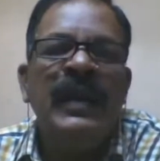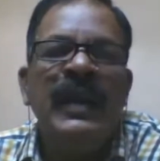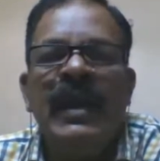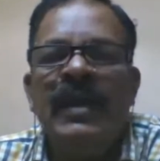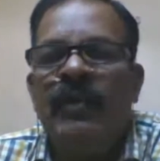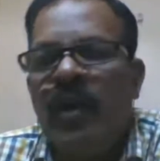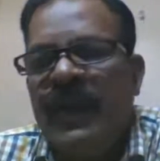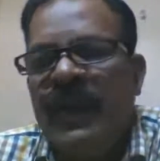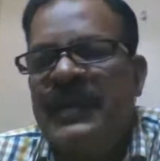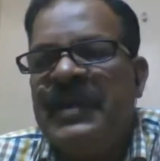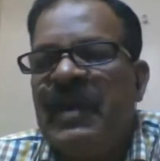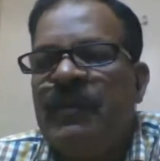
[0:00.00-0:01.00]

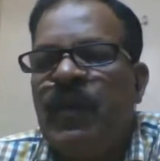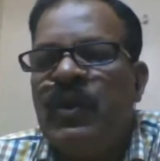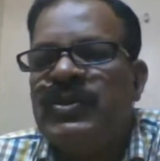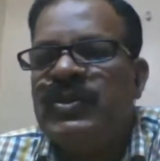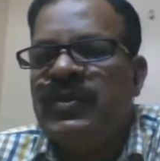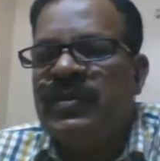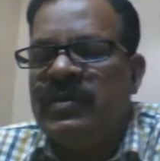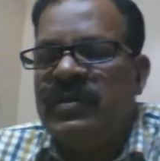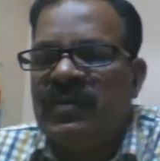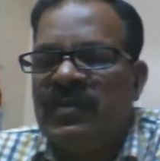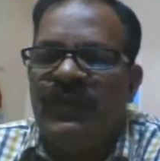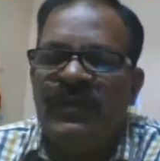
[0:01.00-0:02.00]
environmental pollution
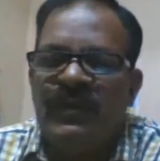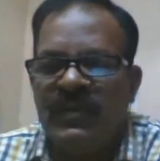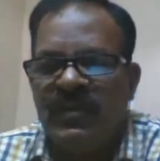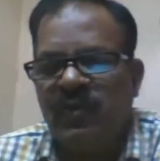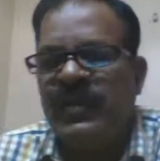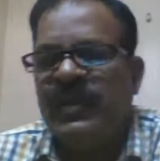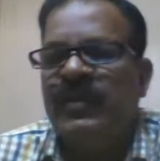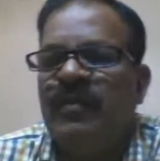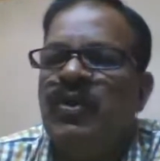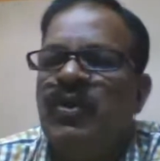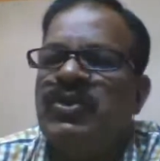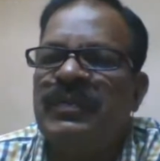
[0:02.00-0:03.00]
which today
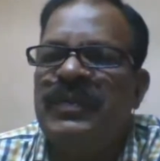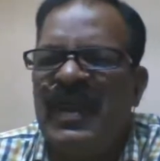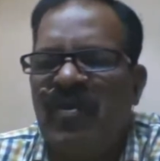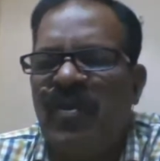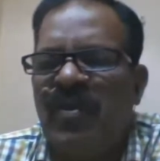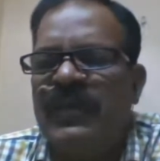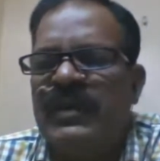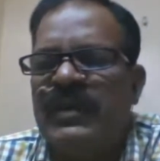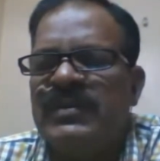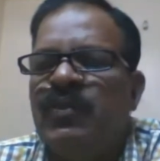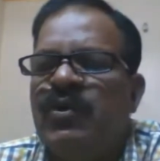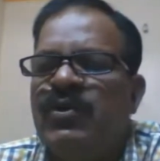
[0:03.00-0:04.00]
most of the economies,
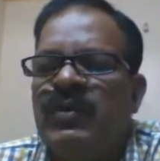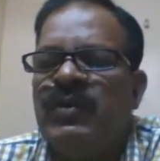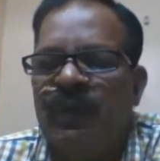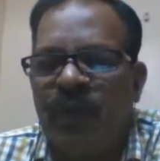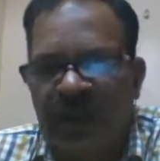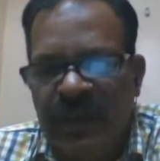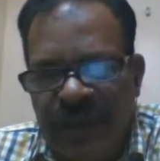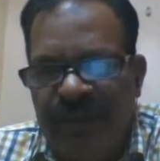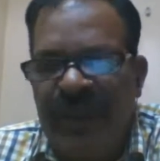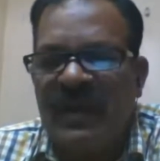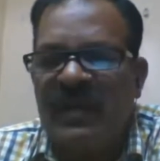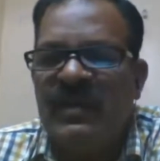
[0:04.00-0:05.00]
most of the policy
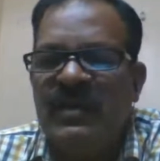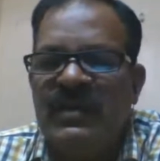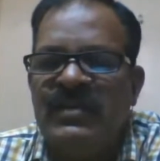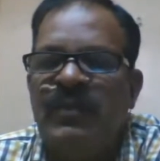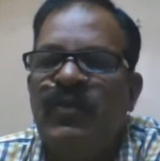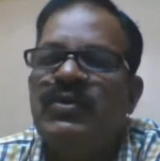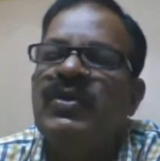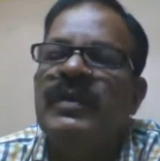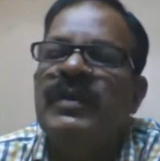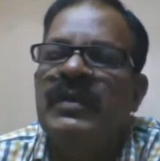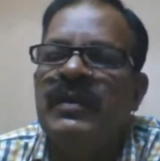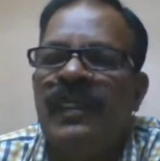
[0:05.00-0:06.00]
makers, most of
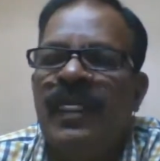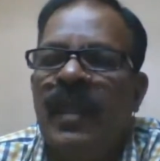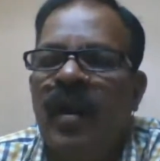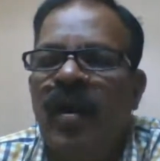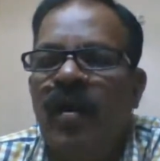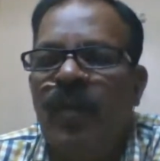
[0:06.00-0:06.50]
the uh,